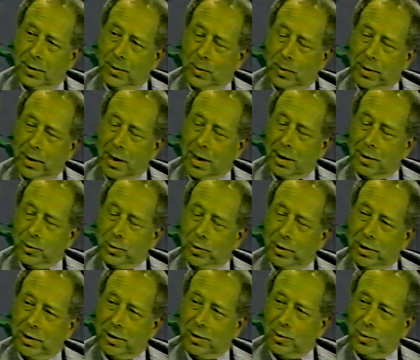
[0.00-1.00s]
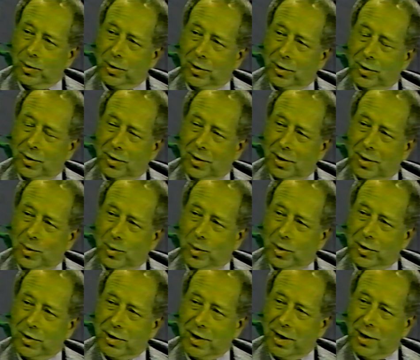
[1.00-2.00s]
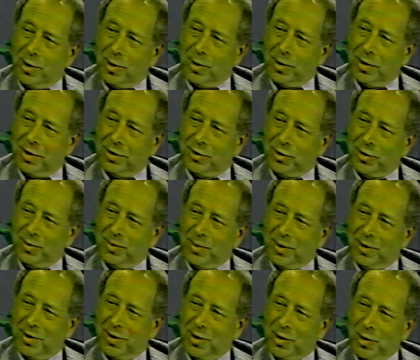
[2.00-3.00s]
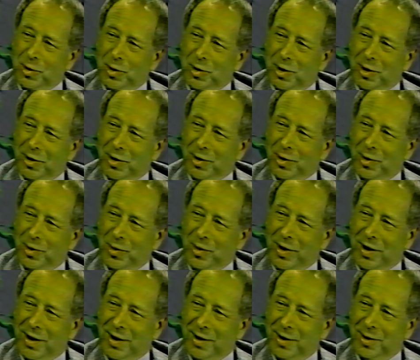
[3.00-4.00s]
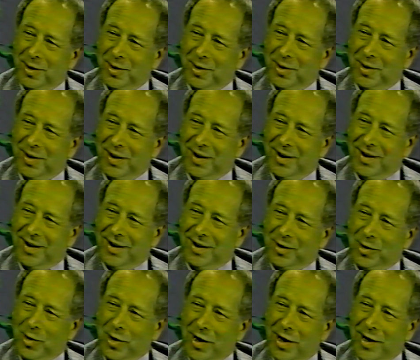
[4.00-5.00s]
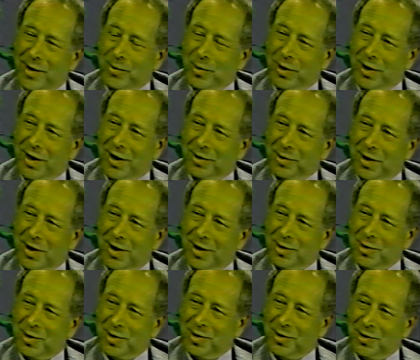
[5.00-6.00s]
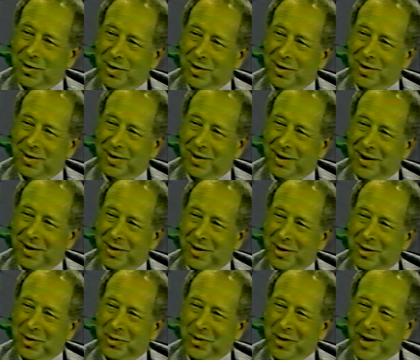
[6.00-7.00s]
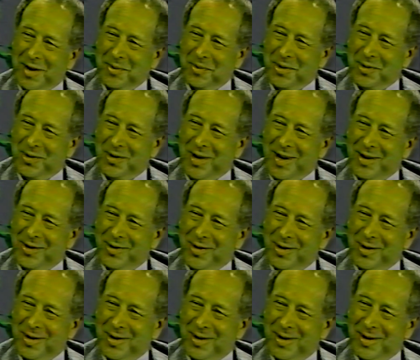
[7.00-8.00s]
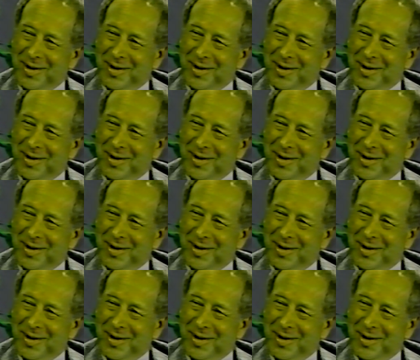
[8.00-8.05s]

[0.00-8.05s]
Well, now how do we deal with terrorism and the nuclear threat and crime without conscience in this frame of reference?